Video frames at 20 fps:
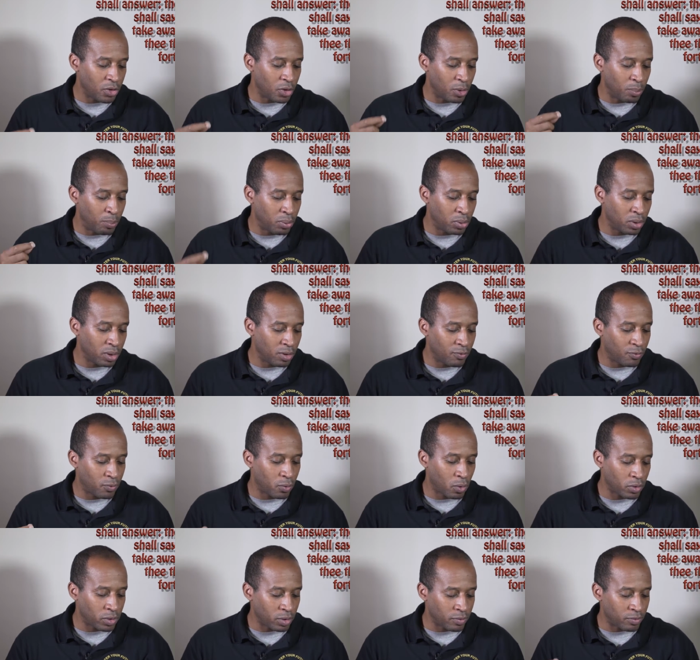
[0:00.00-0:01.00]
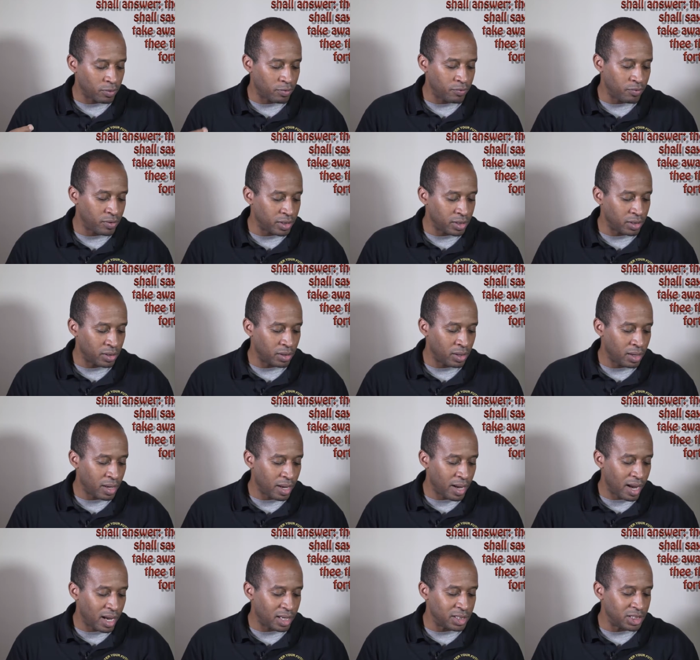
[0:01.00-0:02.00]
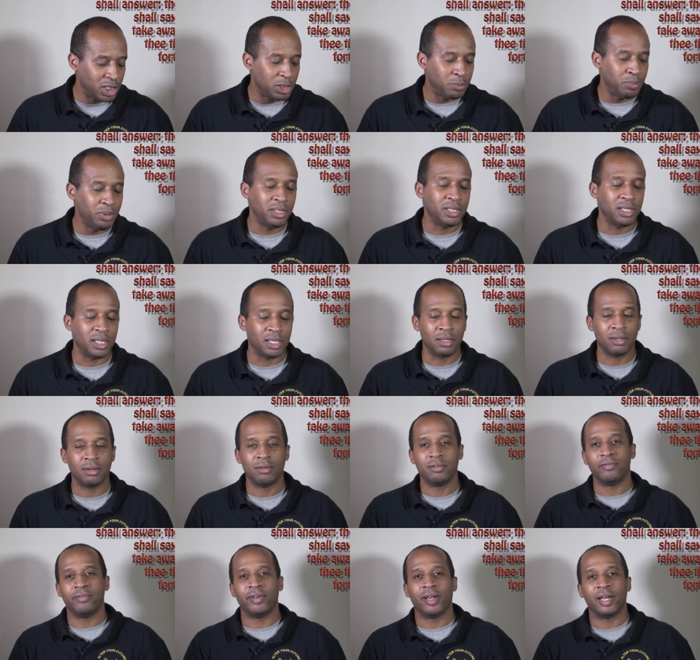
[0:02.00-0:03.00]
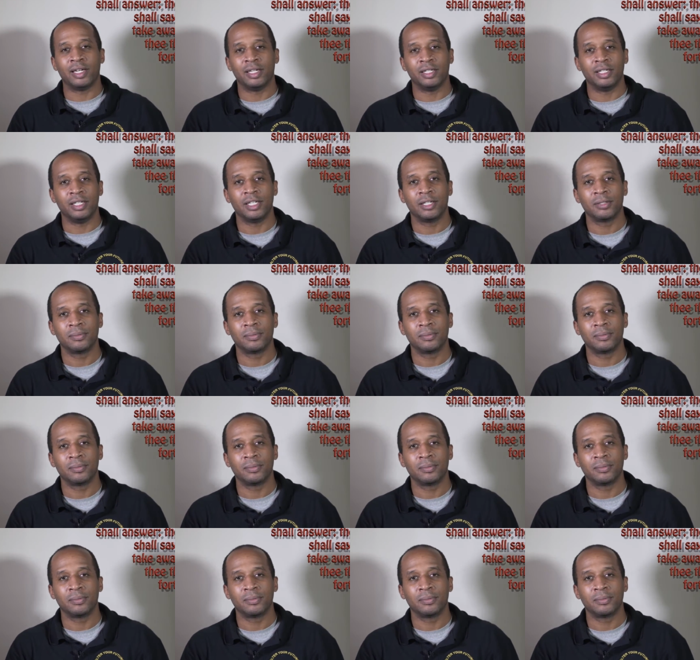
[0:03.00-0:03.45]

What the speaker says: the putting forth of the finger, and speaking vanity.